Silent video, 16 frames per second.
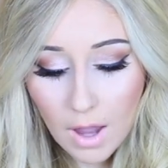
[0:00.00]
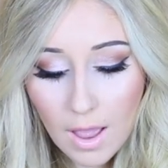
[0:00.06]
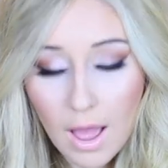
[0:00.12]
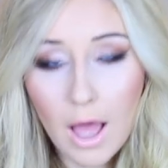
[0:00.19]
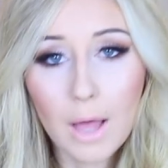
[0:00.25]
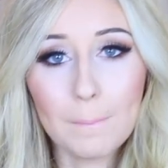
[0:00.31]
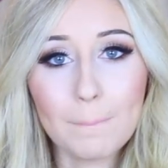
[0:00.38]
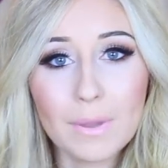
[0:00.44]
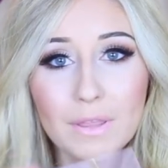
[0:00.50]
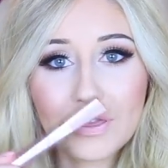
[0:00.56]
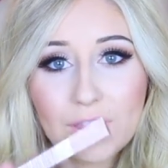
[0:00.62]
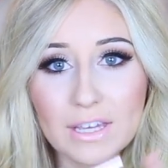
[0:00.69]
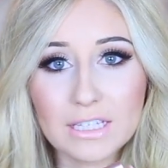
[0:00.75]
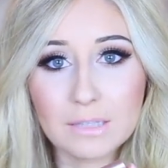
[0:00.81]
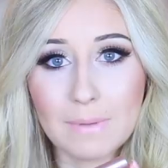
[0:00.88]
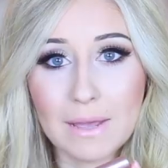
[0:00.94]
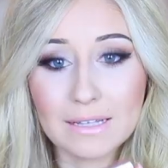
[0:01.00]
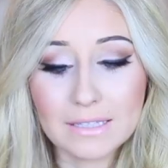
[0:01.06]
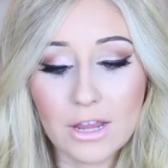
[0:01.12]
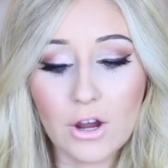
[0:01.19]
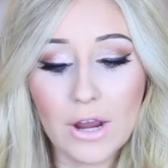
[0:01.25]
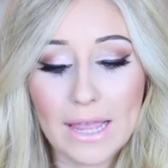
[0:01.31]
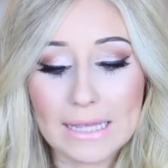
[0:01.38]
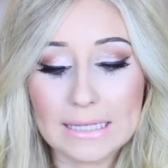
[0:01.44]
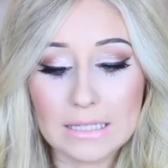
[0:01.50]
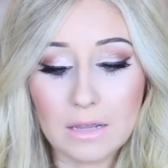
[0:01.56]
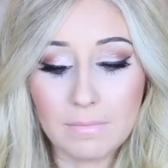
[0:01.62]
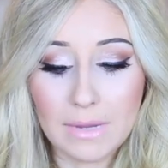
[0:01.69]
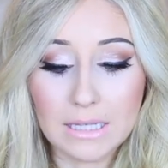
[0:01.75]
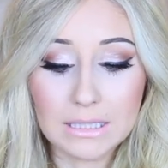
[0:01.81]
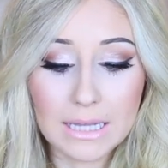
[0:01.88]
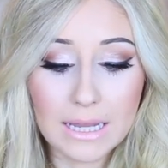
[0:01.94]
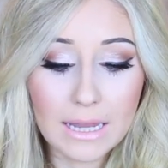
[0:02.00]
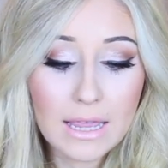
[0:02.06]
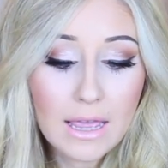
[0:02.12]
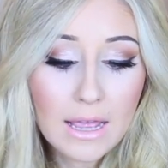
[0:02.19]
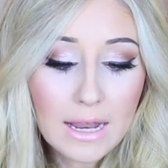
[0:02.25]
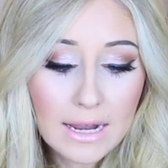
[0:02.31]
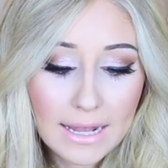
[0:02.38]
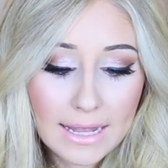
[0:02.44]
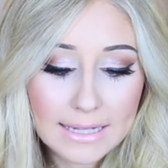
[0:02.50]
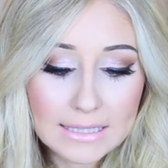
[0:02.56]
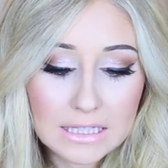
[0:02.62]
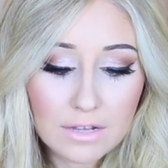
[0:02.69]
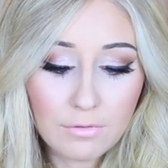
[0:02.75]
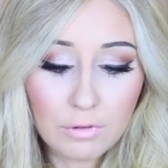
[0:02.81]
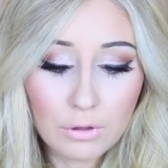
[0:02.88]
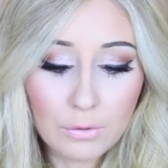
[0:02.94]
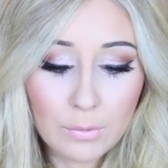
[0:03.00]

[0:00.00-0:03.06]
But this mascara is amazing. It's the